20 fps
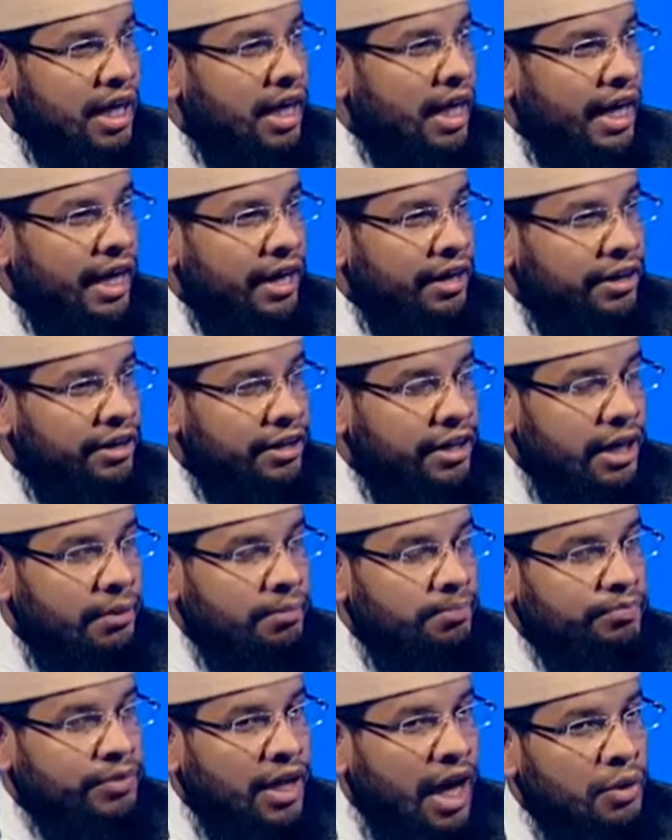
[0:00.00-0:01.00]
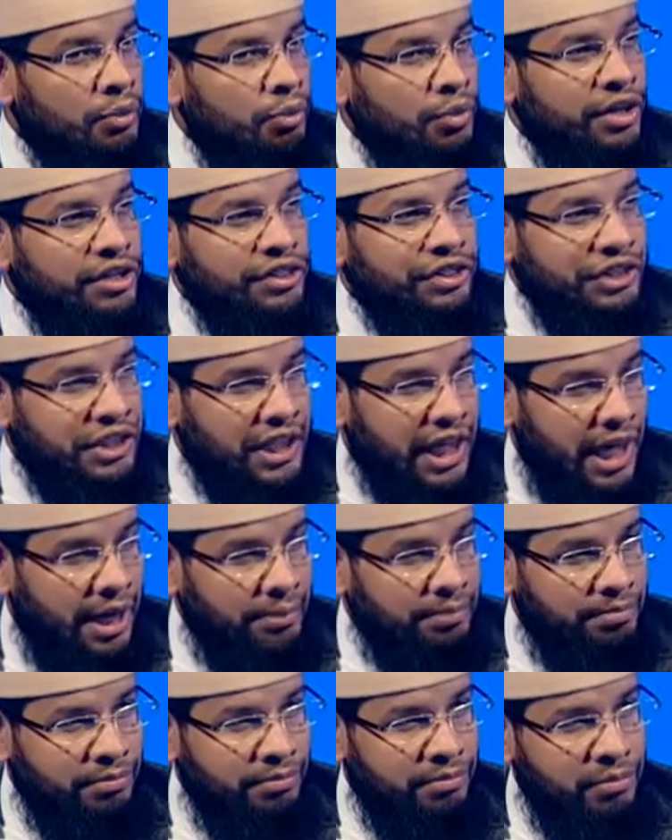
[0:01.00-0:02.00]
and unworthy
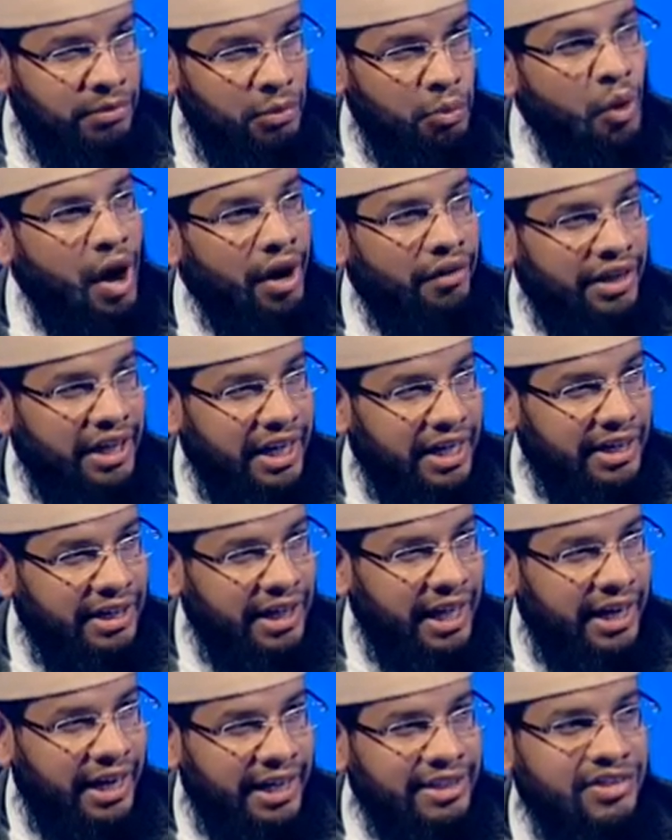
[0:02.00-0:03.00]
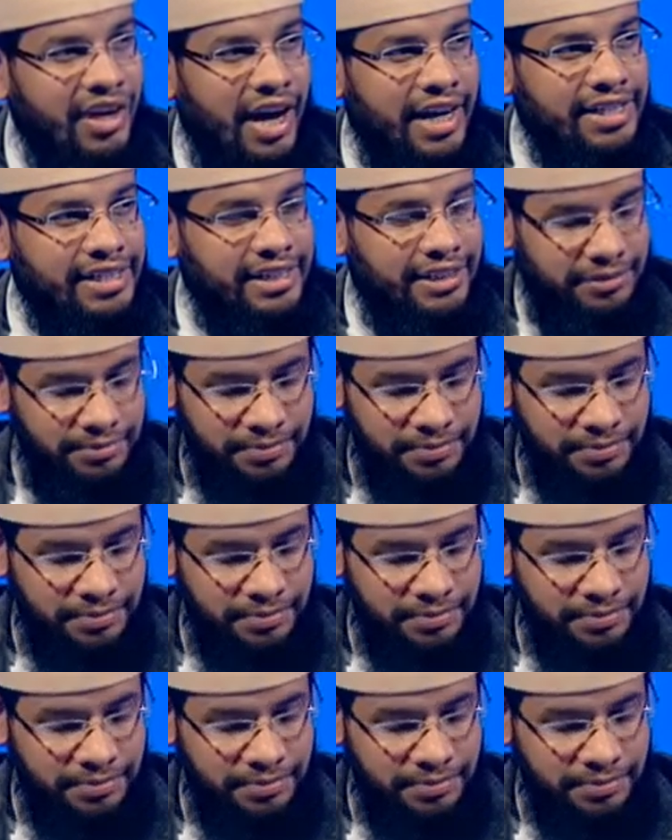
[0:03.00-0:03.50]
worry and anxiety.